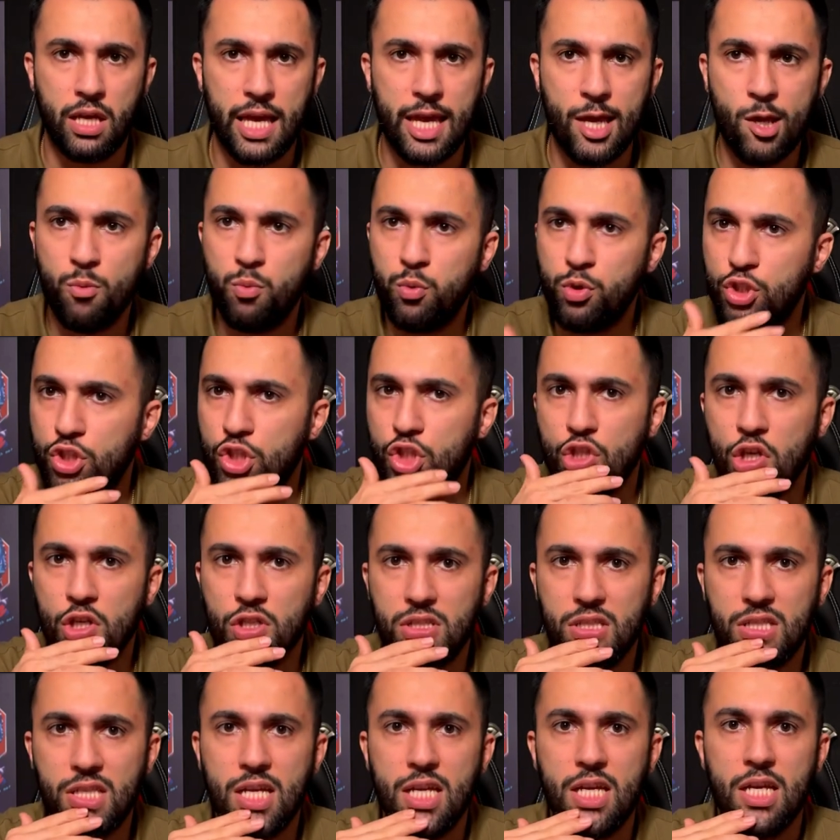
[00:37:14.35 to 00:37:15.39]
It was
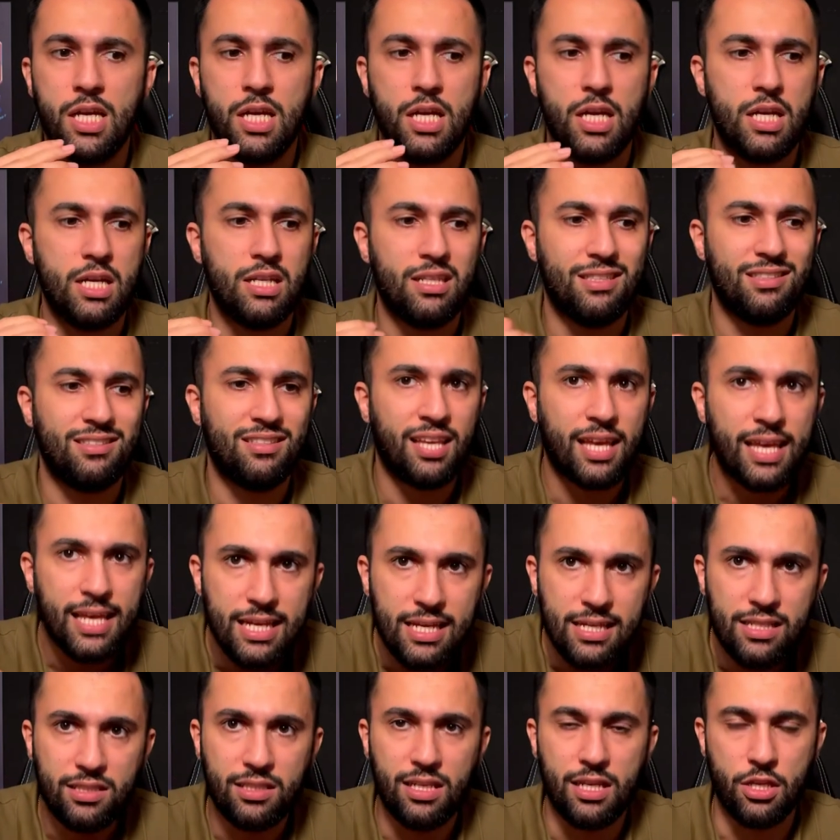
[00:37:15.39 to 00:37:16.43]
just
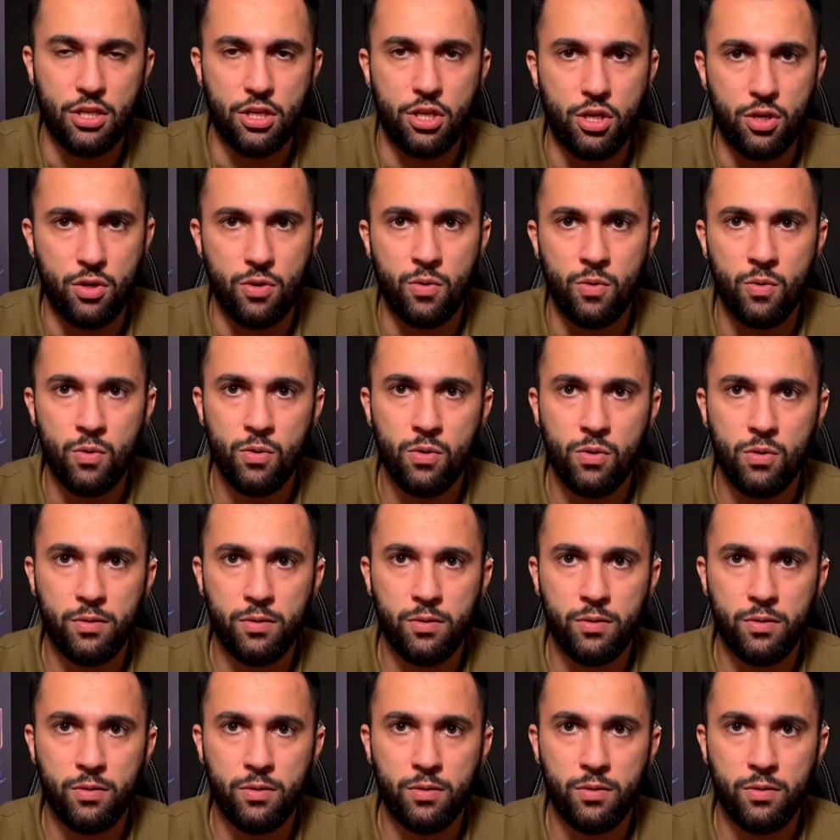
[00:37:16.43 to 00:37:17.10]
teasing you